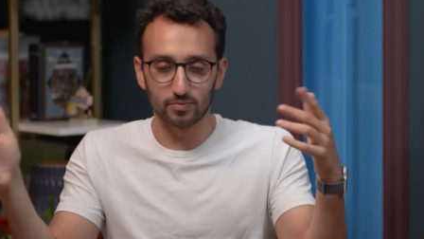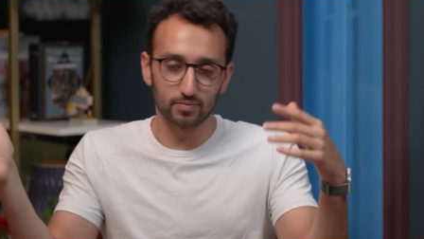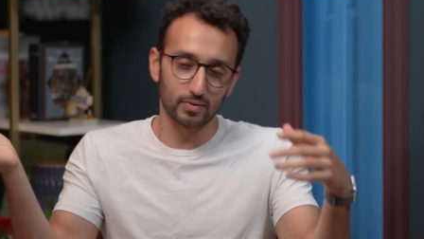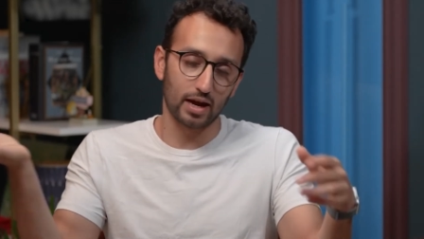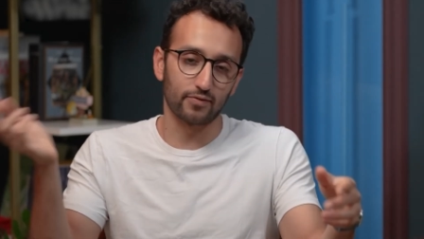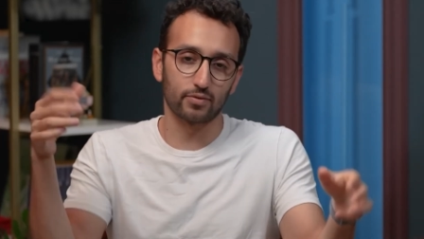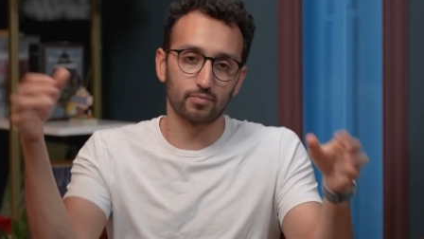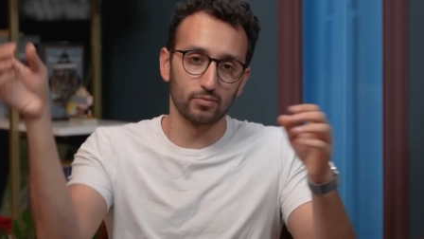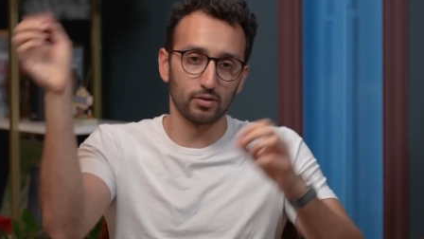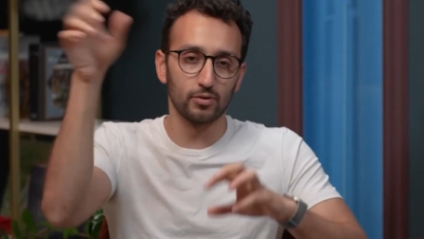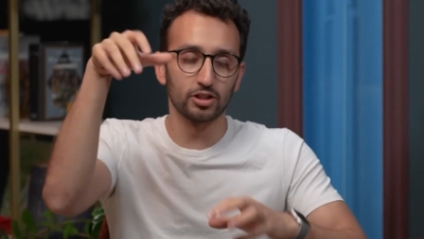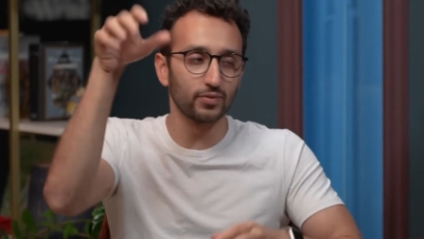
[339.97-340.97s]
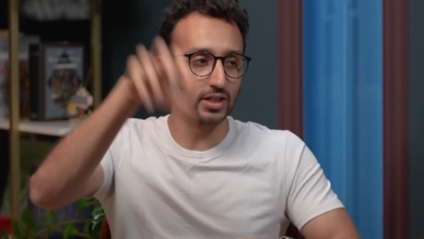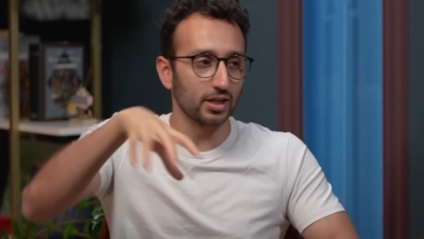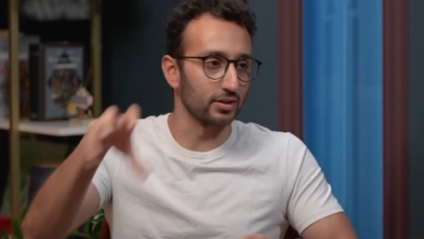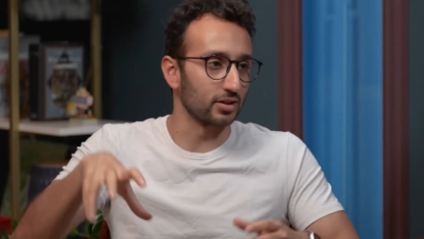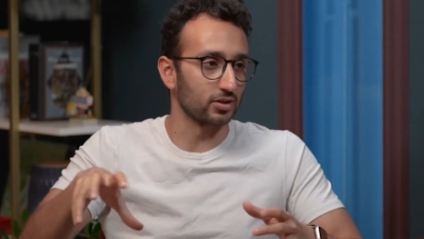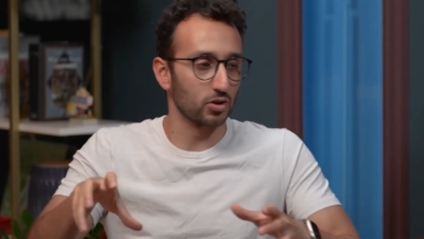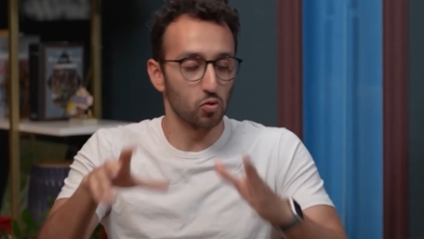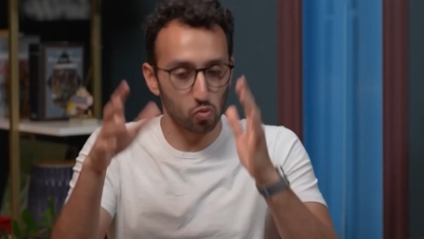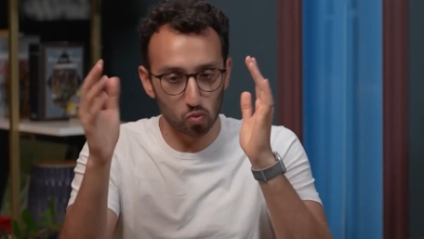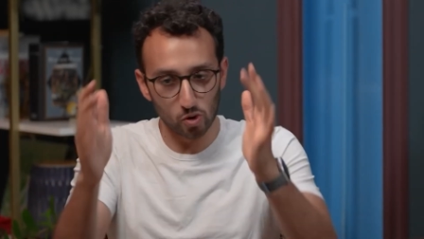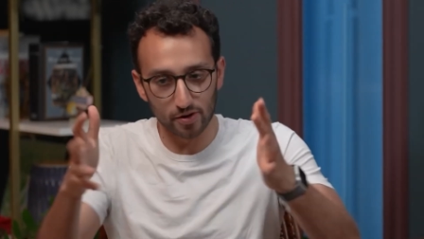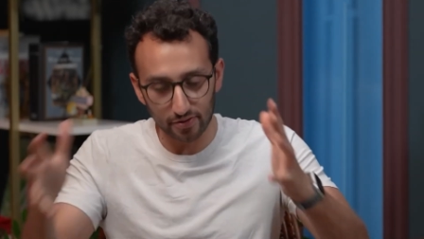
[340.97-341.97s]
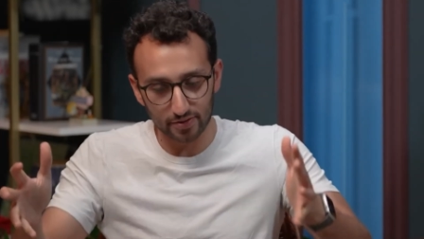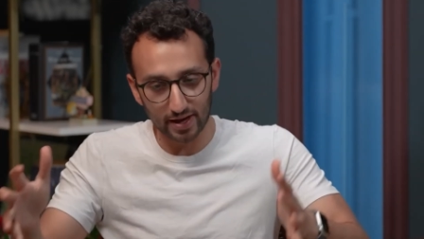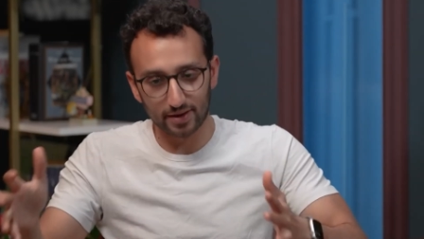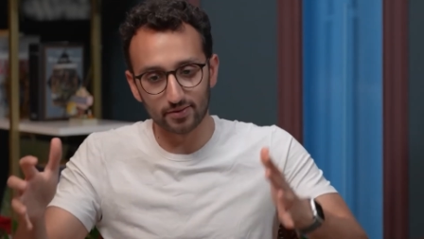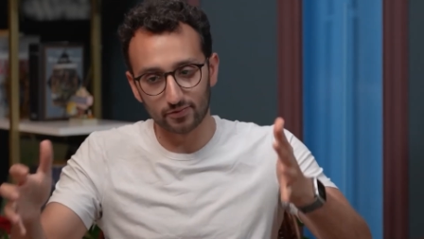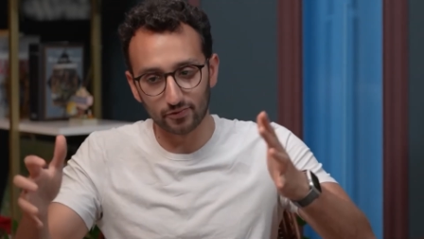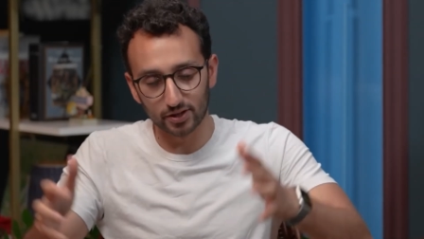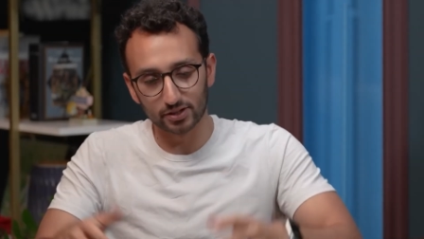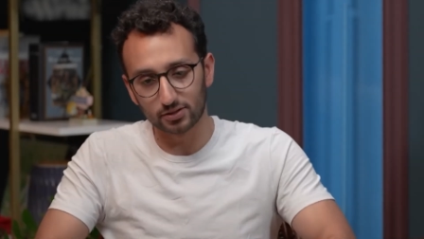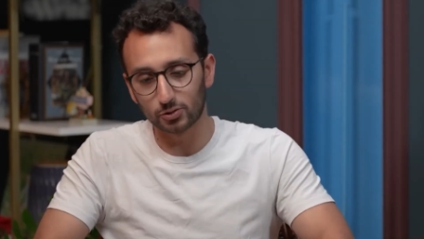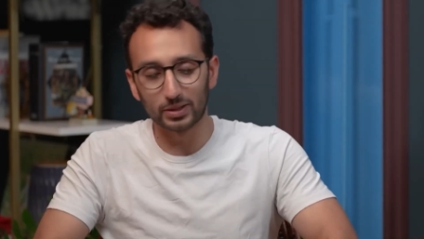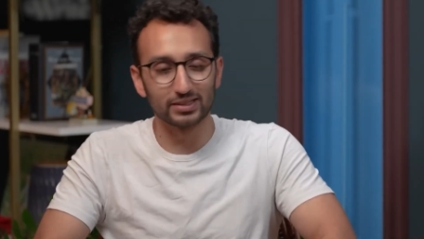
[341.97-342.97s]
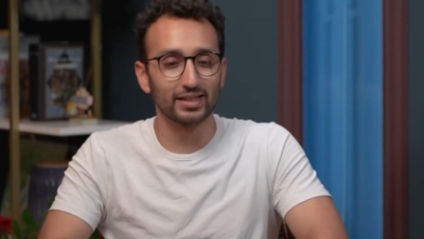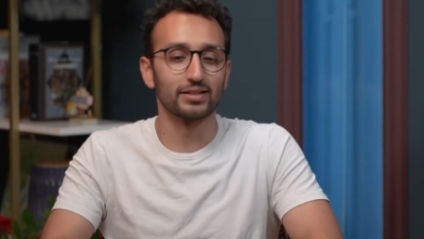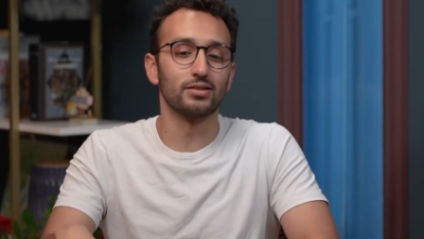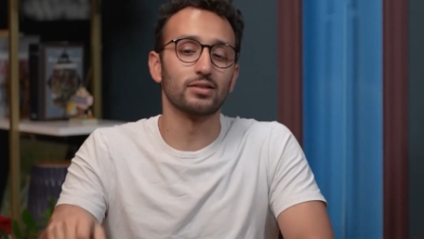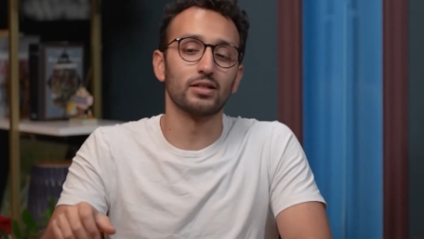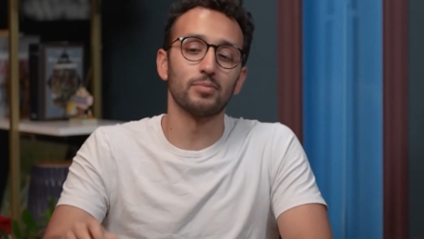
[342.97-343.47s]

have loads of ideas as to what that first 20 seconds is going